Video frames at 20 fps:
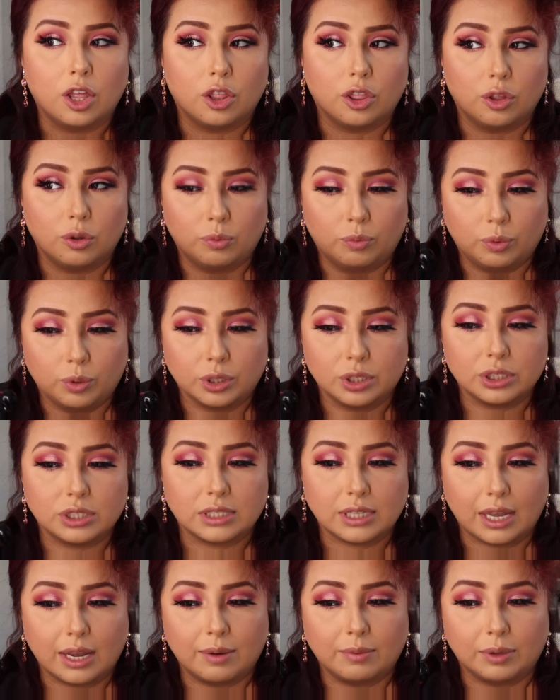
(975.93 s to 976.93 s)
the
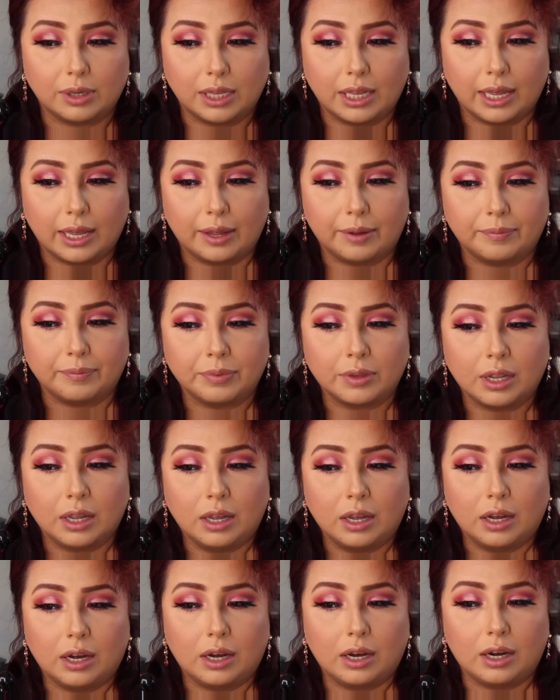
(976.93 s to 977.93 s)
worse I would get.
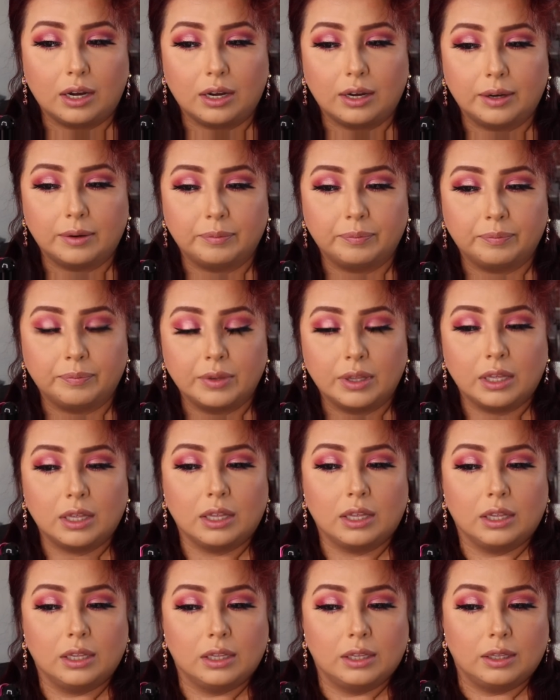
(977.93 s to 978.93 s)

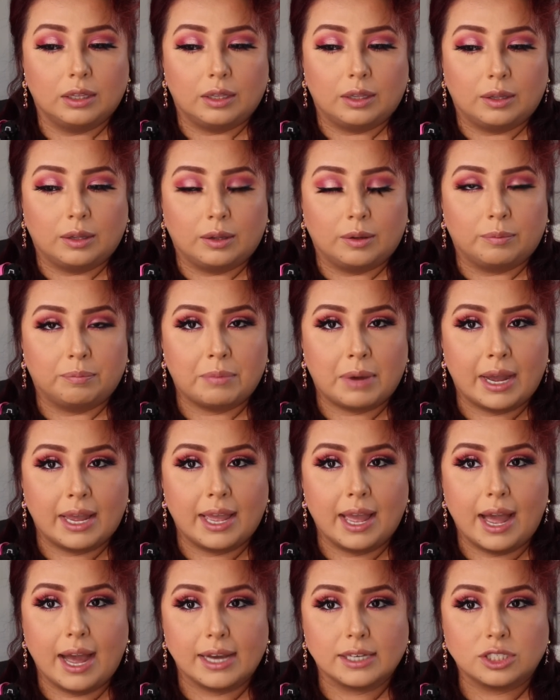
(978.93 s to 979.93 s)

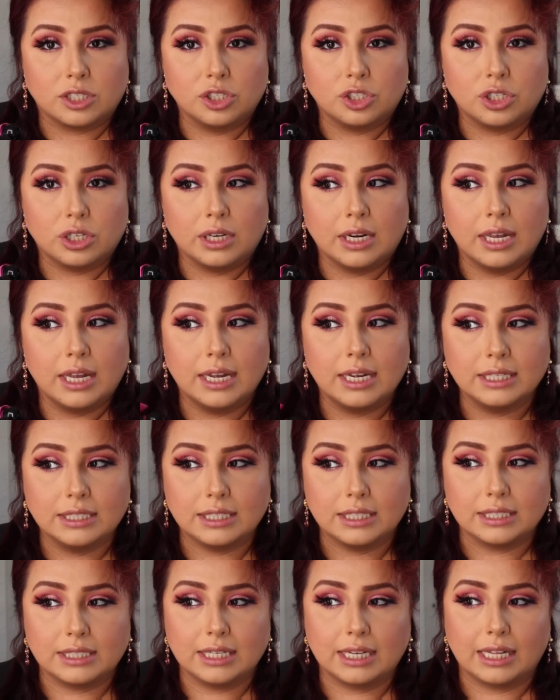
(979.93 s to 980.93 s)
My oxygen
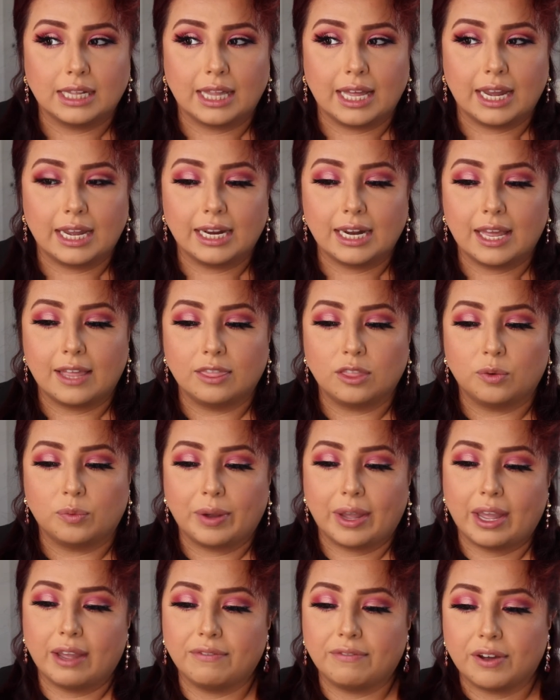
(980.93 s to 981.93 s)
did decline, and the
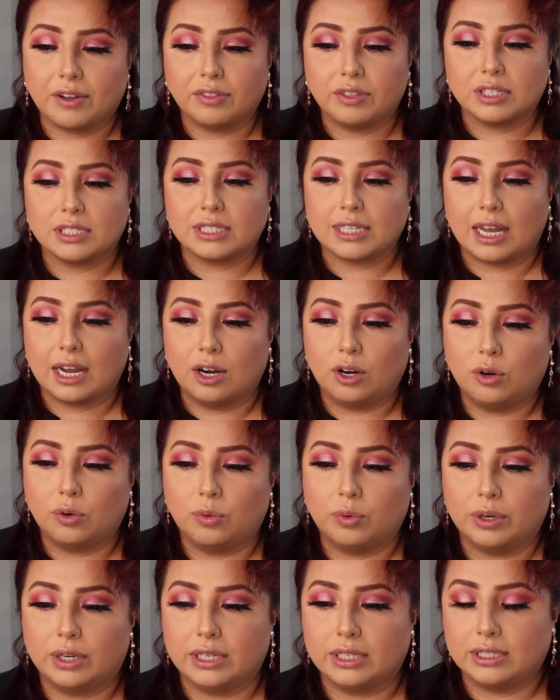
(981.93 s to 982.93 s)
way I found this
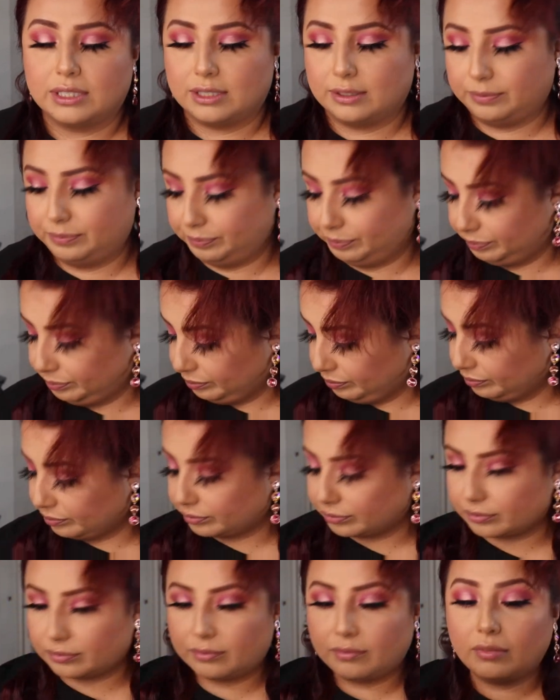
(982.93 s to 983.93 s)
out was
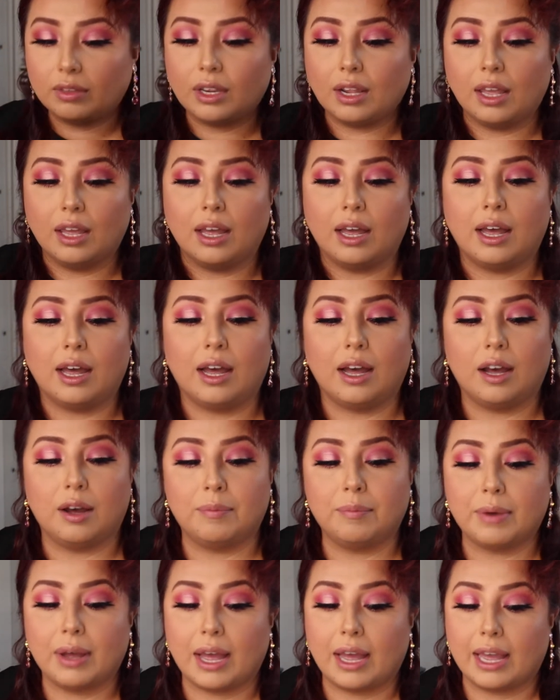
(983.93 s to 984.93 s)

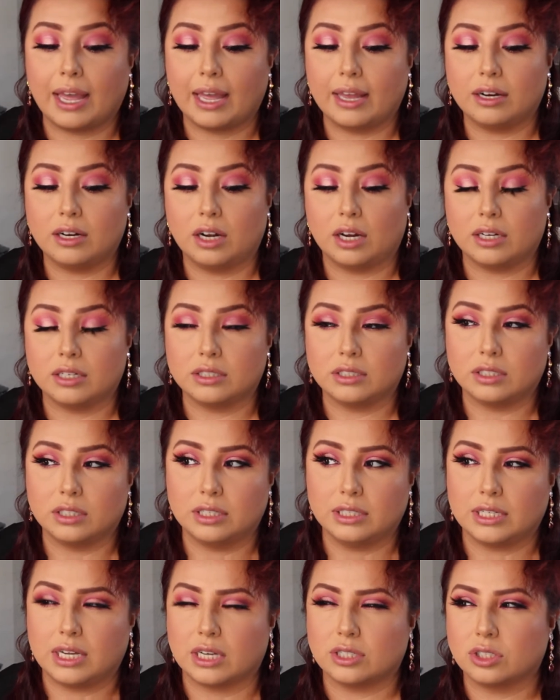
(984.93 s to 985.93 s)
I had gone to
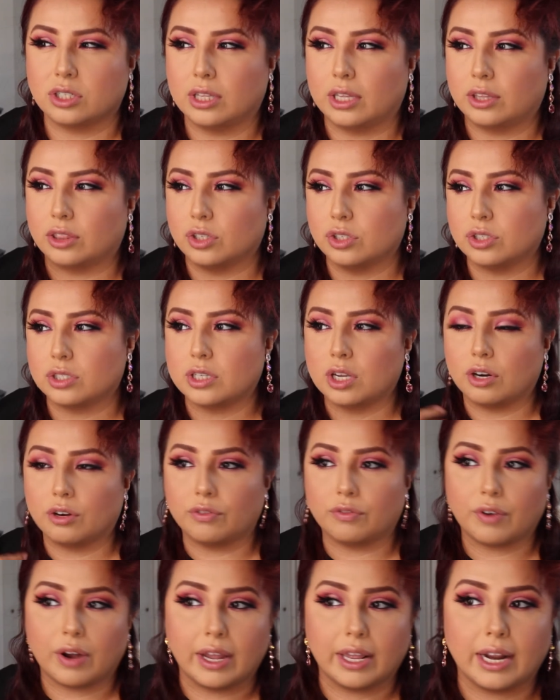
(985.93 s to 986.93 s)
the doctor like Thursday or
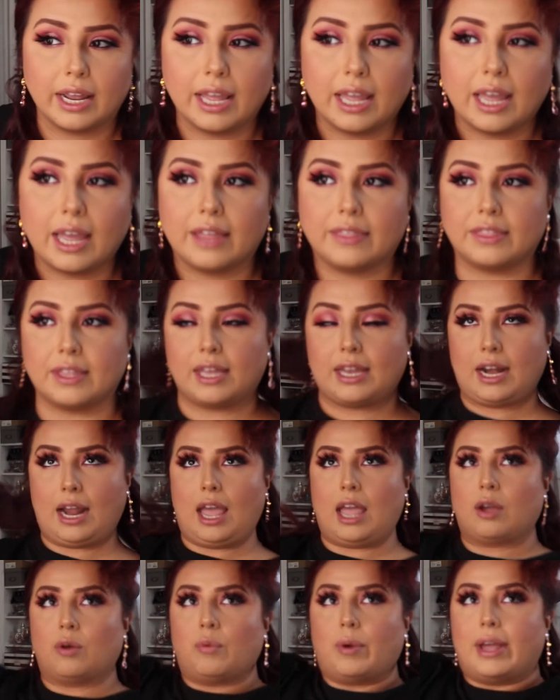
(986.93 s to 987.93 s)
Friday, and then
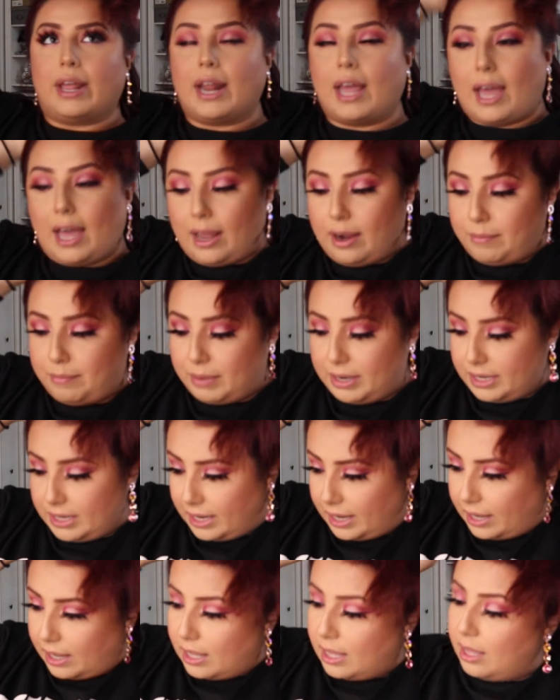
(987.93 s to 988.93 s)
I went on a
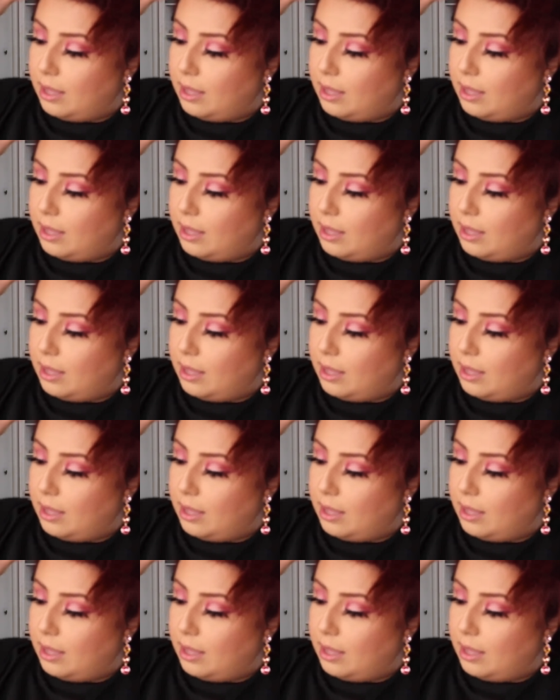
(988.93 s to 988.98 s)
Monday.